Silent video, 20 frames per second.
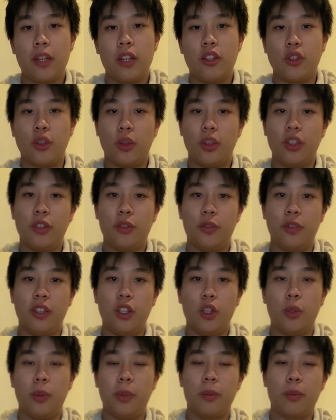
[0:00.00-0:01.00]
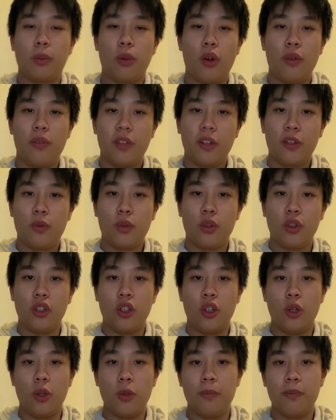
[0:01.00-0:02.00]
So this video will be perfect for
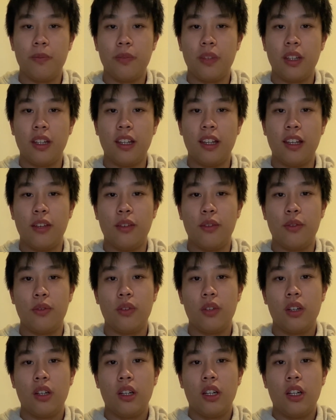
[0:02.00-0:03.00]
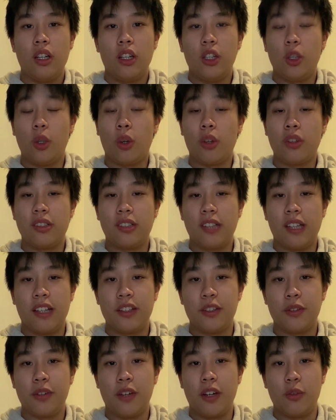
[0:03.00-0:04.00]
you if you aren't
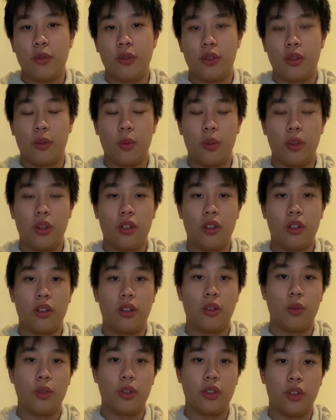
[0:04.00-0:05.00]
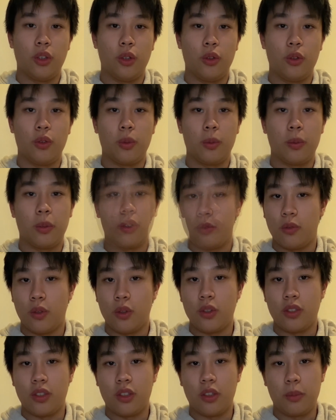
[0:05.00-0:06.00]
satisfied with your results from your
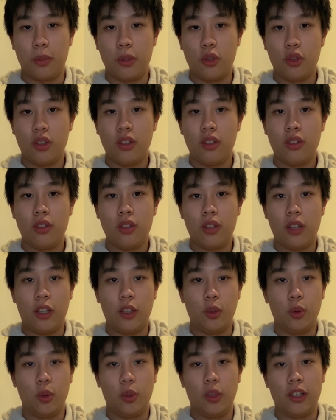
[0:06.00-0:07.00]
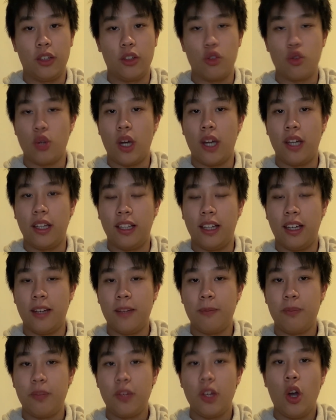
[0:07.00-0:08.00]
first year admissions and you would like to try
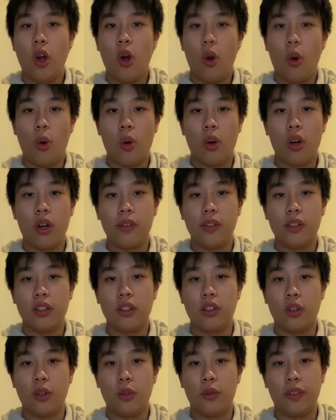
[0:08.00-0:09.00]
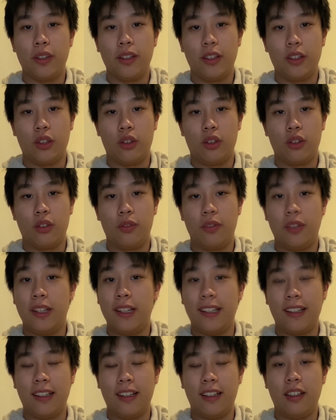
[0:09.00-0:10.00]
again, or if you just don't feel like you're
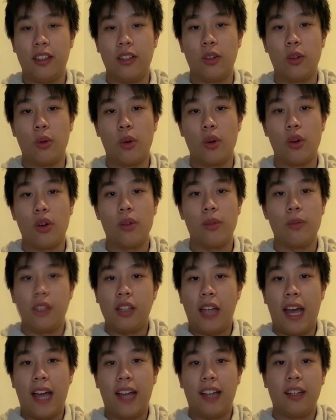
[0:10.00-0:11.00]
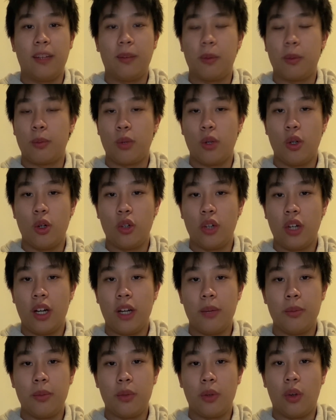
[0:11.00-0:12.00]
fitting in or the academic
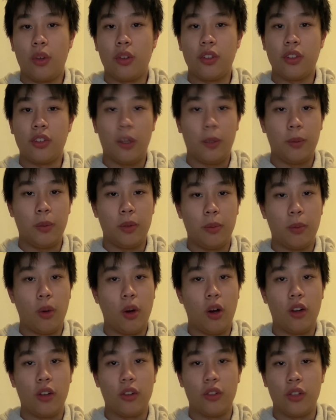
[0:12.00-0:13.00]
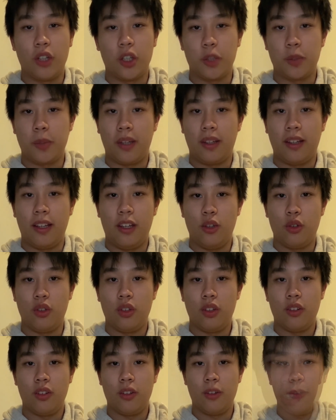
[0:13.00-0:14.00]
programs aren't just up to par to your
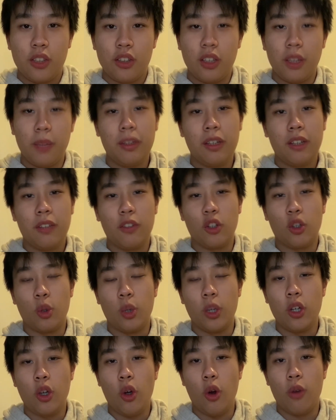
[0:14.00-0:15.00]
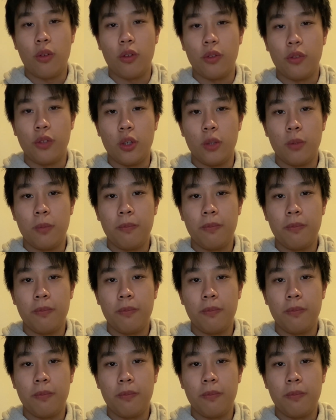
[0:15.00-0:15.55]
expectations. So let me give a quick overview